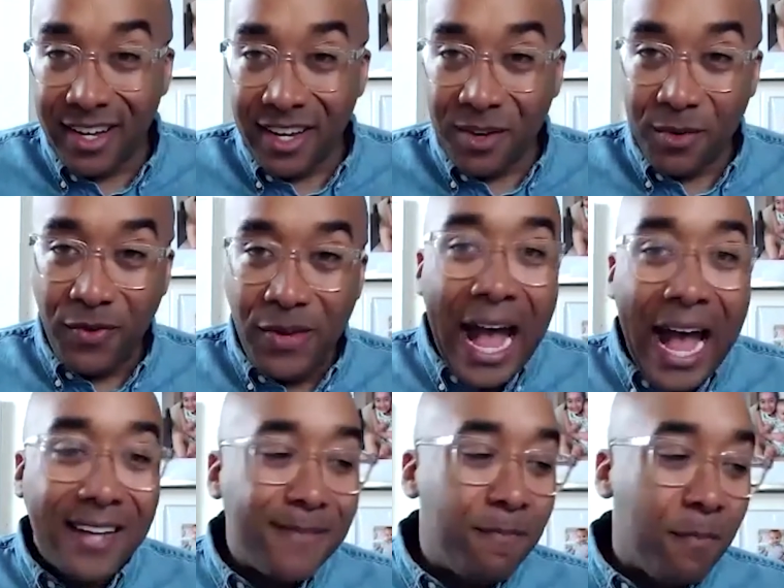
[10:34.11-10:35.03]
If you
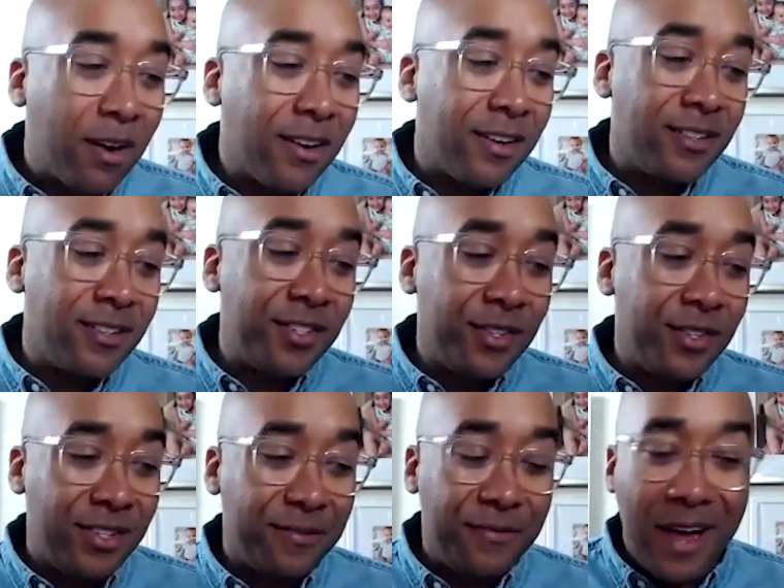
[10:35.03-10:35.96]
ask marketers to
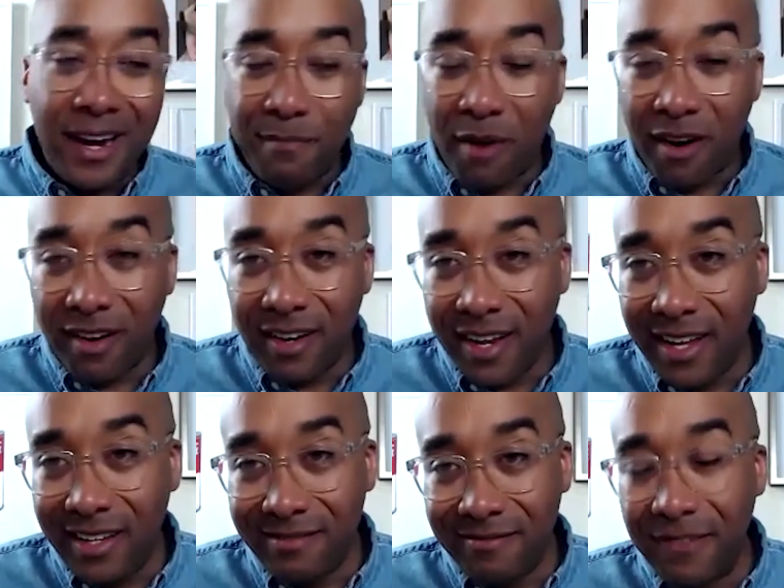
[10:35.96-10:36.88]
define
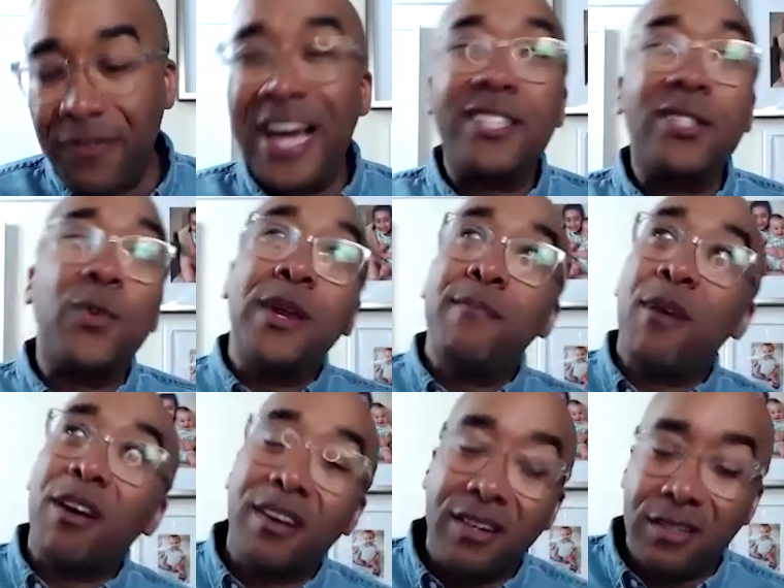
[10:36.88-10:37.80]
marketing, if you ask 20
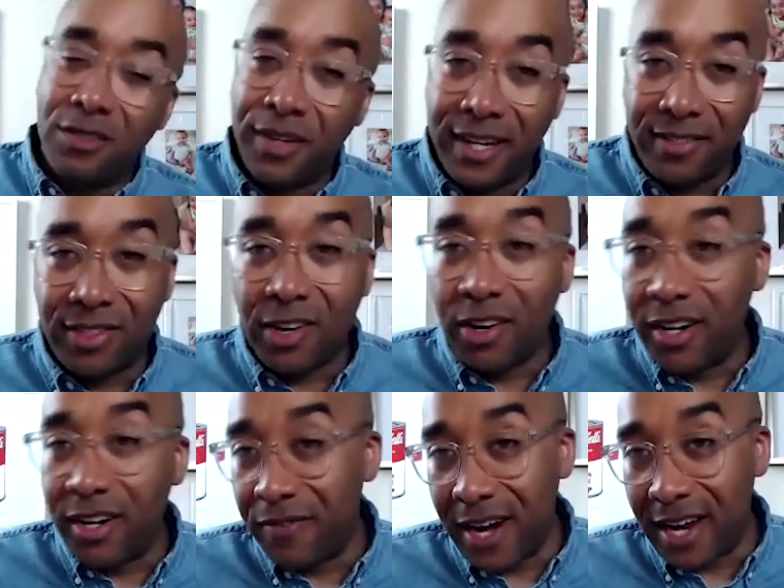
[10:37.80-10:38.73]
marketers, you get 30
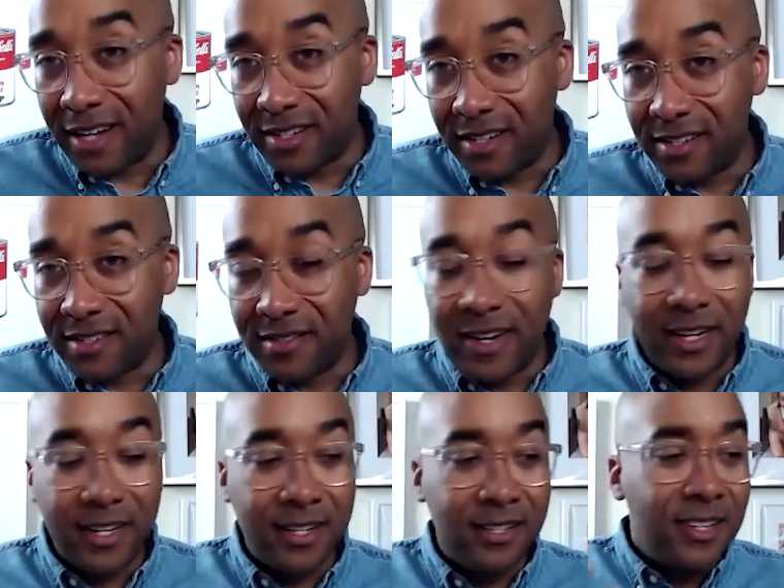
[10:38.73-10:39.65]
different answers, right?
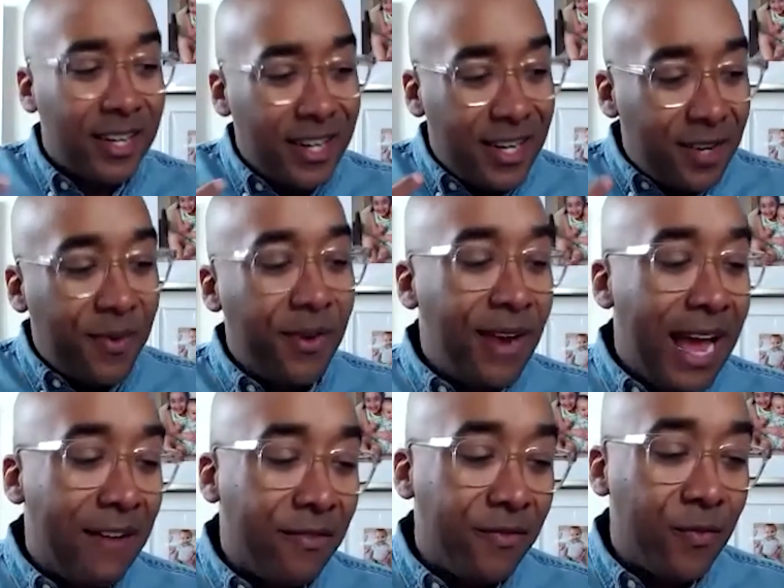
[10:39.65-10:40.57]
Because we don't
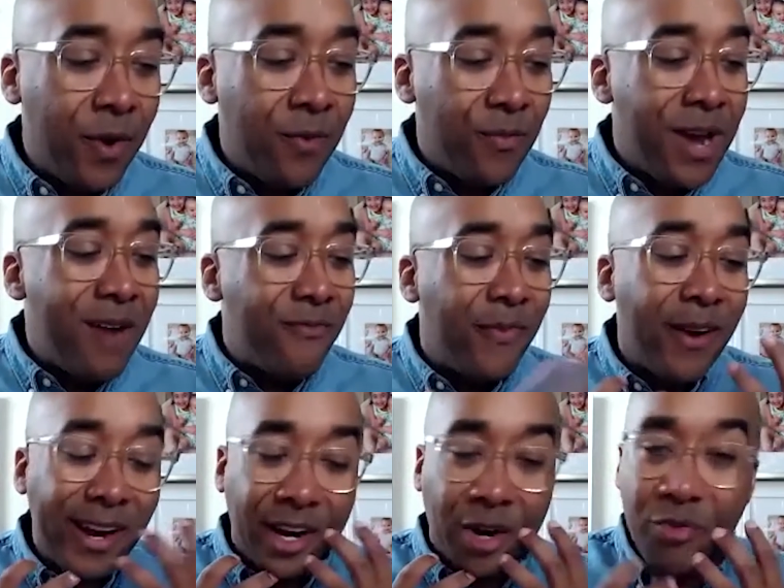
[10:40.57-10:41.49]
have
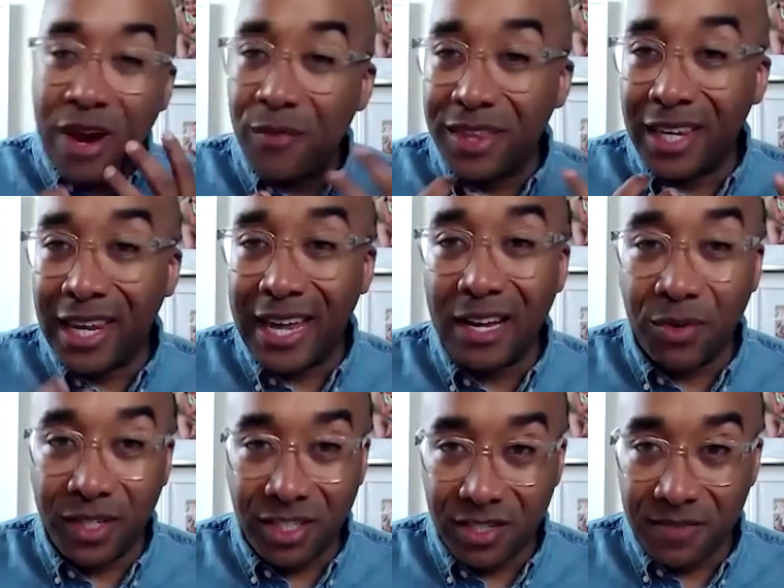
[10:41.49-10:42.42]
very great with
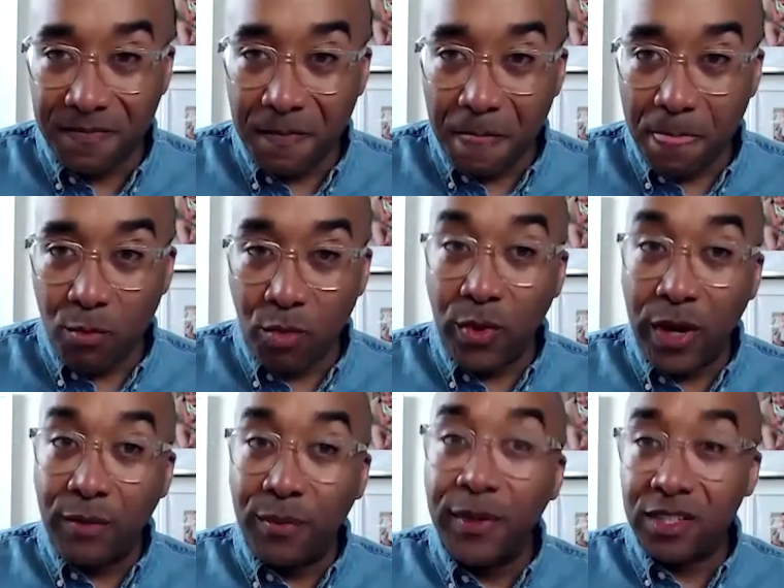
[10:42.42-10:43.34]
language, the way
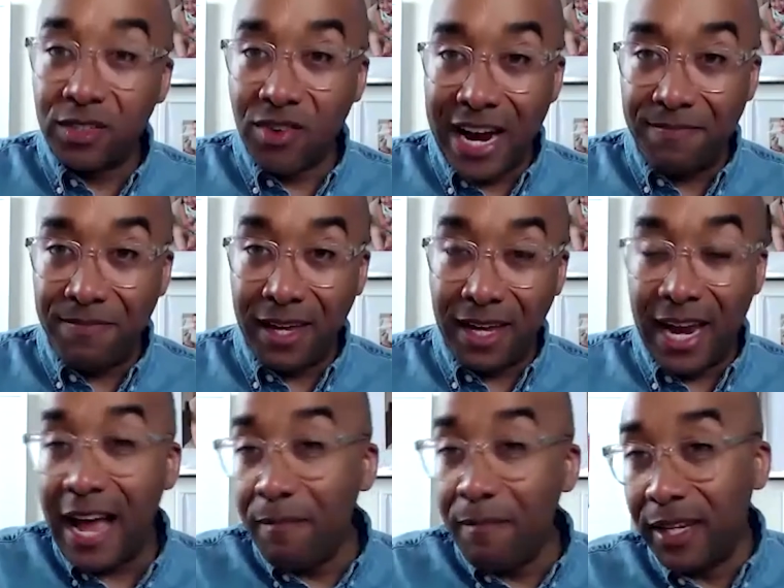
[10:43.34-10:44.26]
we describe things. And
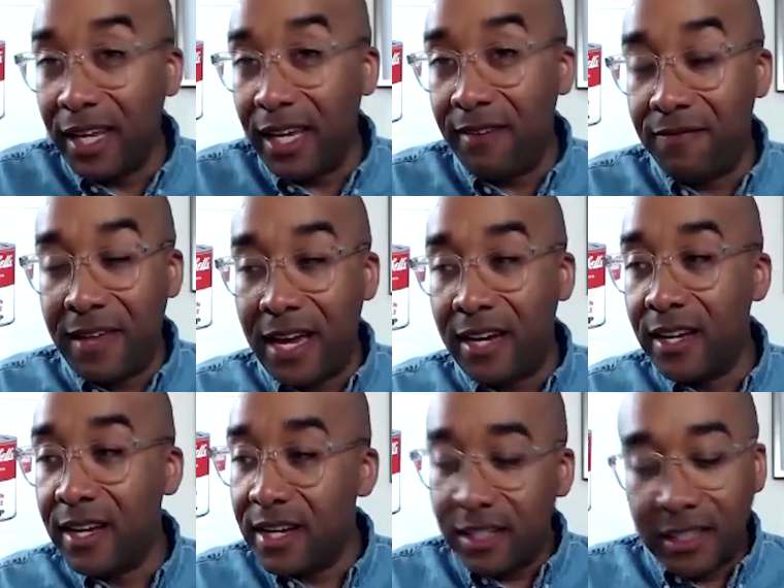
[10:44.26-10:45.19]
I believe that
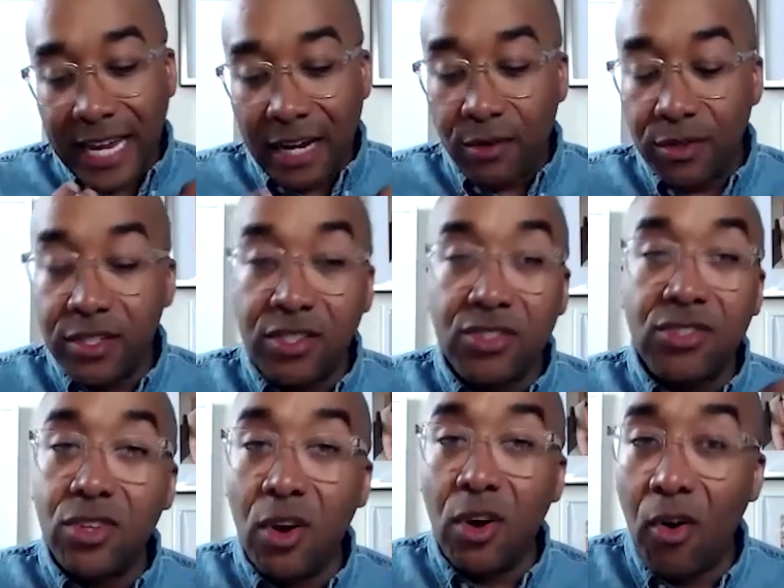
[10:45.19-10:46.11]
language is
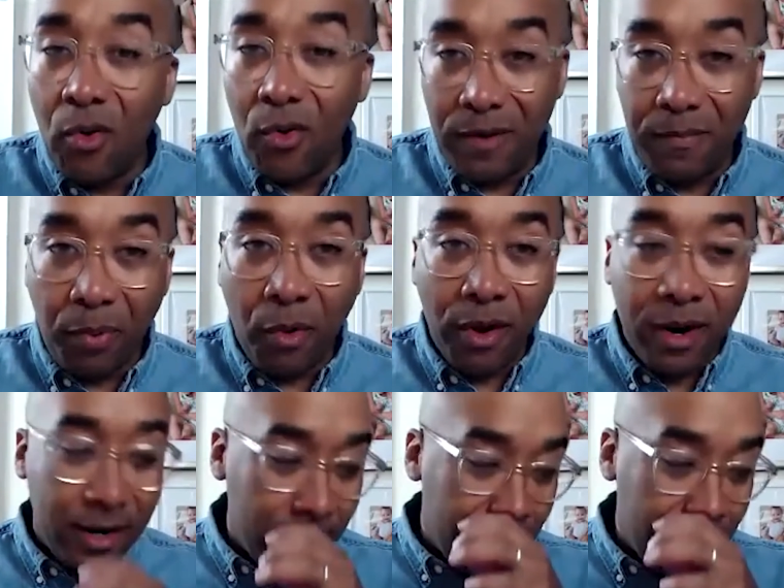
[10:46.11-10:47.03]
so
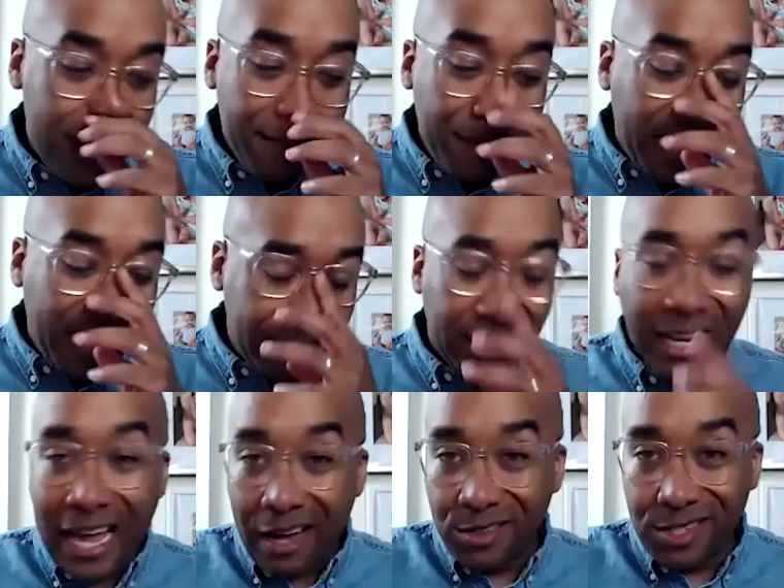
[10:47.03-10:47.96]
important because it
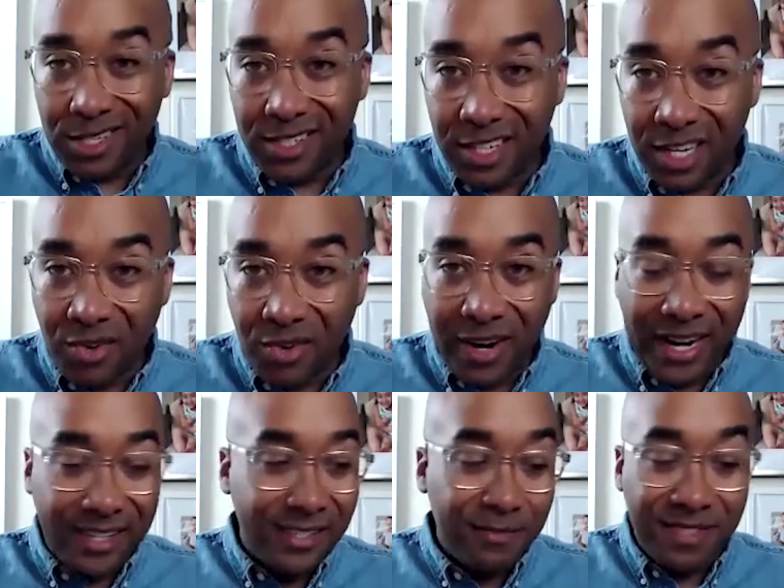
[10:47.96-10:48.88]
allows us to
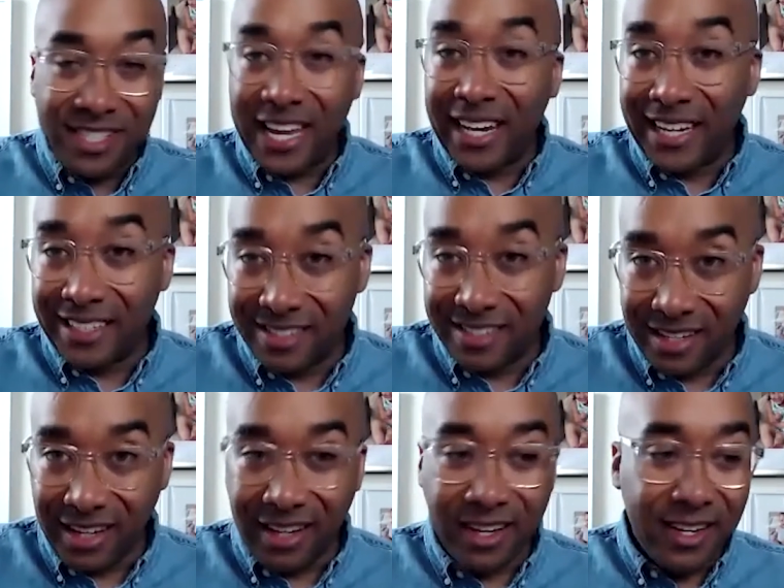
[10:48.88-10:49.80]
create some
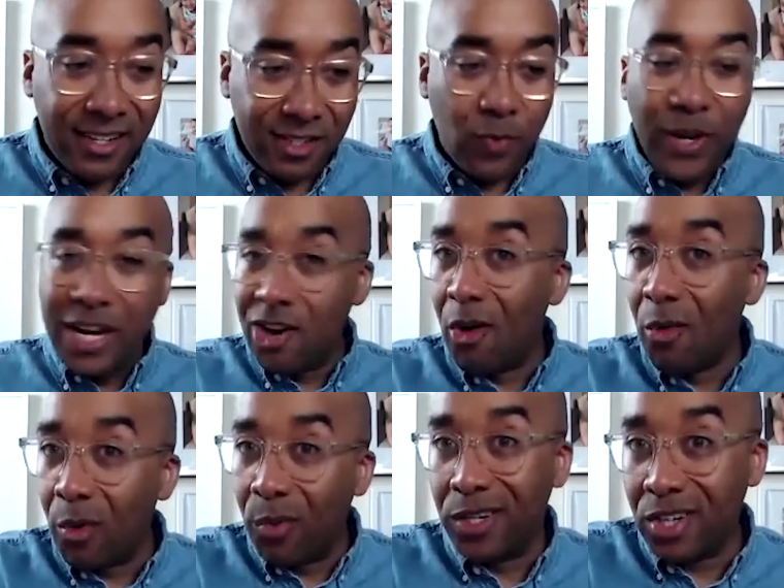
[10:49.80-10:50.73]
saliency. So we know what
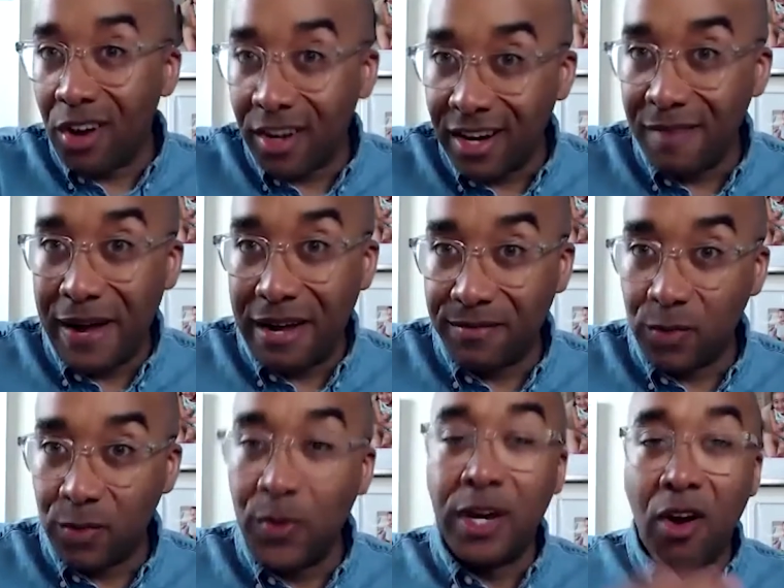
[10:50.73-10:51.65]
we're talking about.
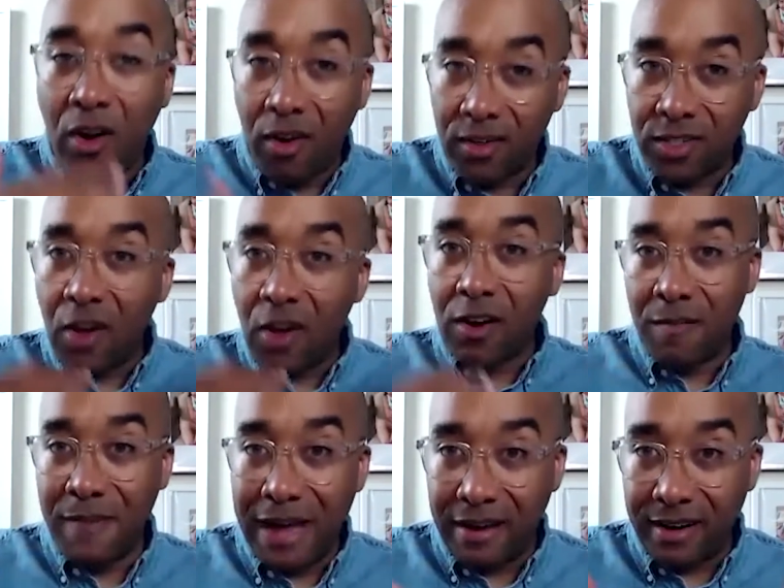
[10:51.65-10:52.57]
So we can all talk
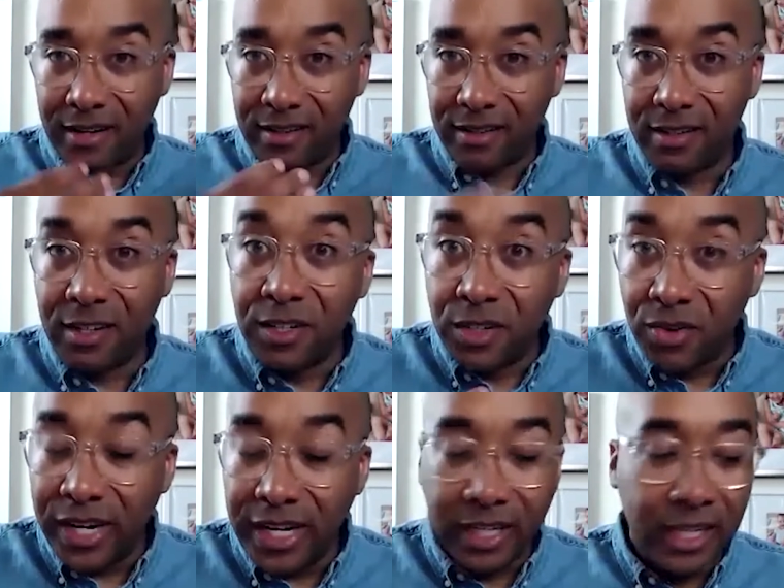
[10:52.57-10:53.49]
about it
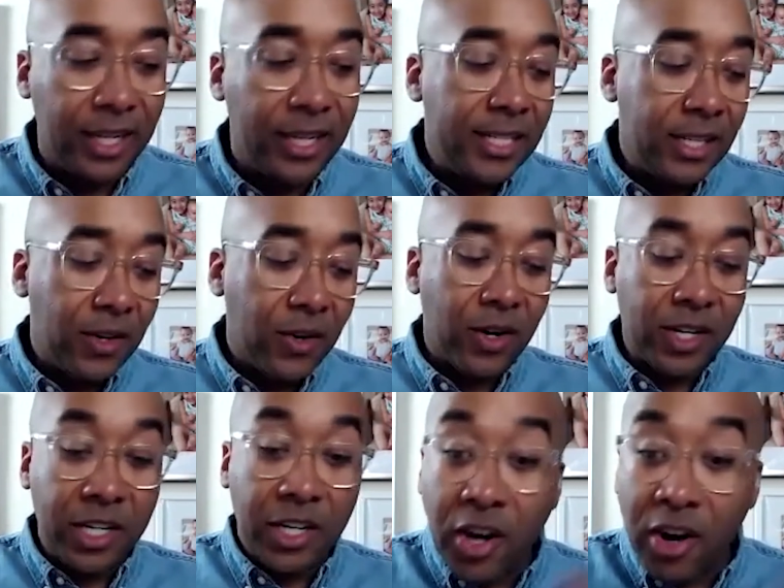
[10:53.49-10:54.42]
concretely or
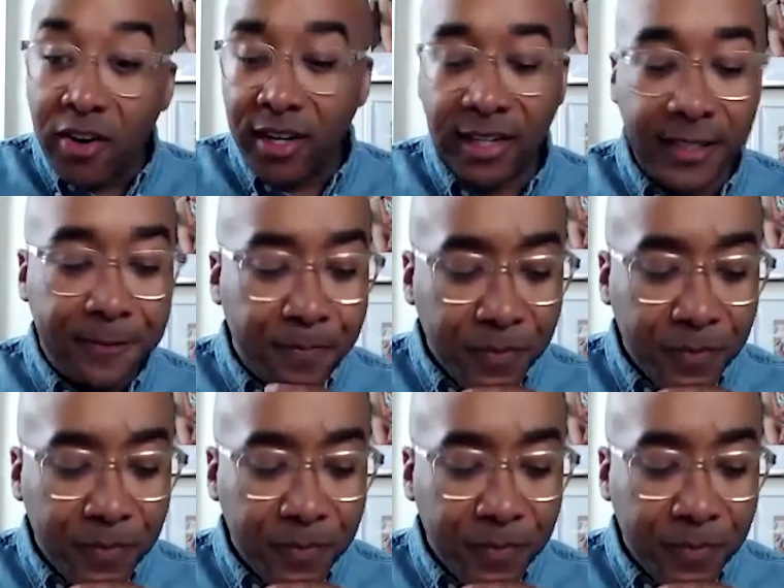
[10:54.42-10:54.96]
concurrently.